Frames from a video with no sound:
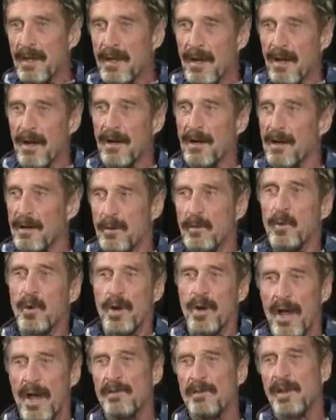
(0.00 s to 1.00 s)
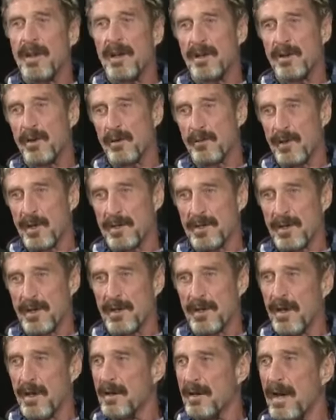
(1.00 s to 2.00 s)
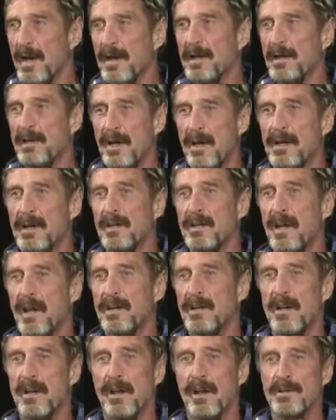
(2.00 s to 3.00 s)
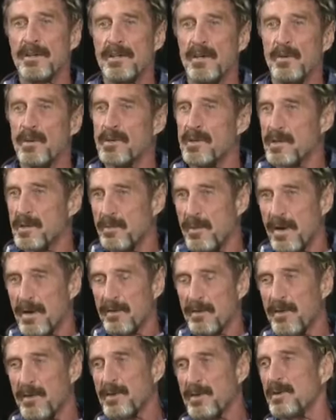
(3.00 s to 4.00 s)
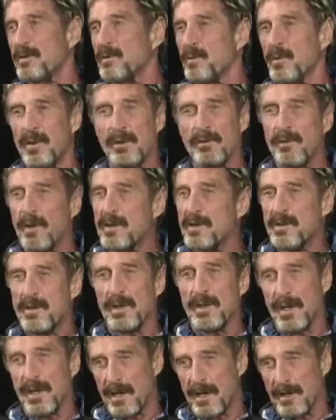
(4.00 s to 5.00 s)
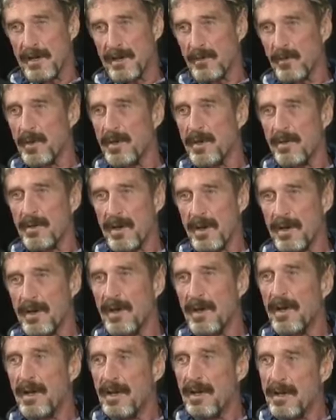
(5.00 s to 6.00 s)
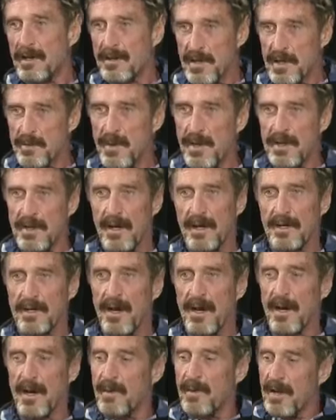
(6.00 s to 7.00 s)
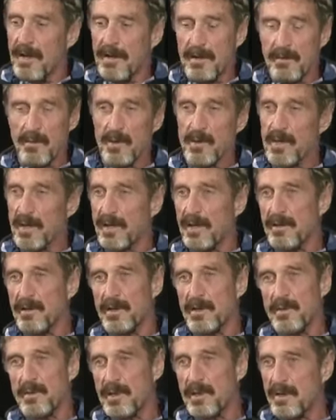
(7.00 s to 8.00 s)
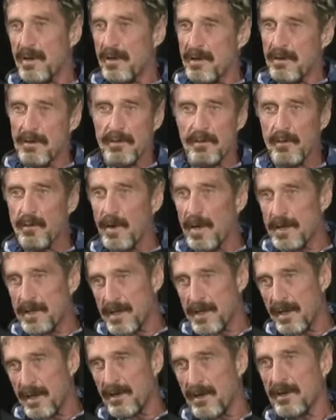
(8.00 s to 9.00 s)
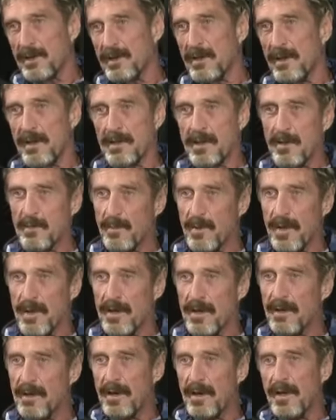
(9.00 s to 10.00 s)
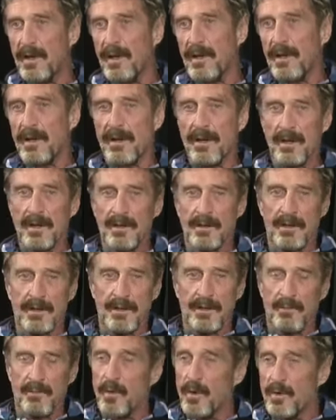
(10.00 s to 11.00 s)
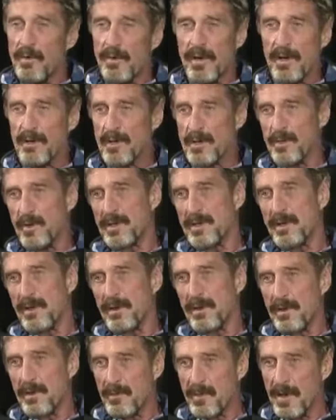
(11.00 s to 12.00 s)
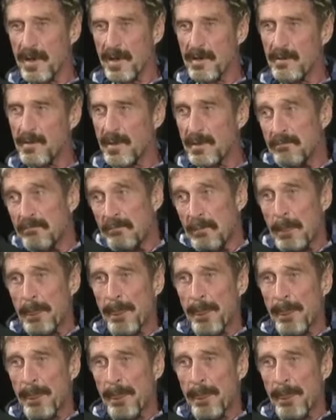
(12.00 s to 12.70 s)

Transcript: Uh, it will have to get here eventually. Any, any technology which is beneficial will eventually get here. We know that. It just may take time. The music industry is going to raise hell and, and complain. Uh, the movie industry is going to complain. But,